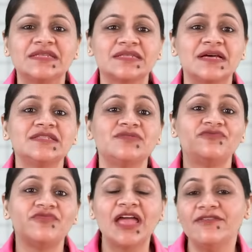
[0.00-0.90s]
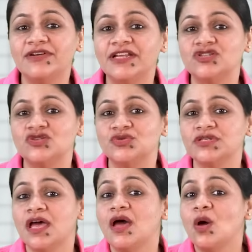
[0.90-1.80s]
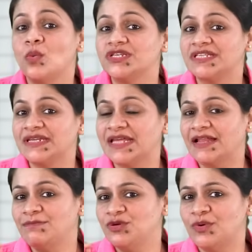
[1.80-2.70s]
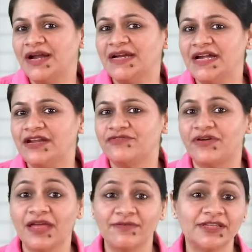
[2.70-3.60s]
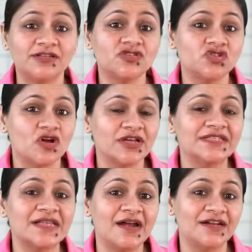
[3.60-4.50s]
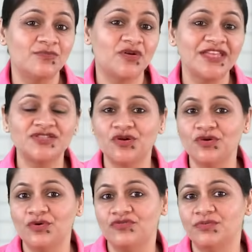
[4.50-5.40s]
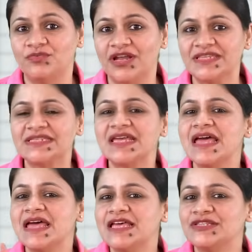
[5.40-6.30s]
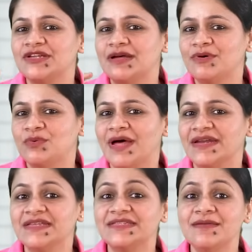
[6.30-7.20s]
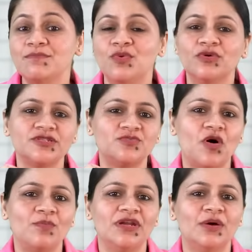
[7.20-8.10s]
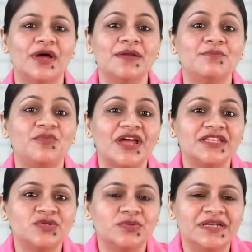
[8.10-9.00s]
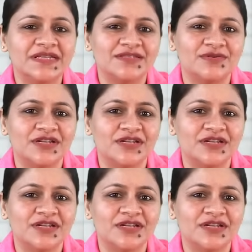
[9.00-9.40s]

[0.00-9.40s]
discuss 5 ratios which can help you identify whether a stock is underpriced or overpriced. So number 1 is the most popular one, price to earnings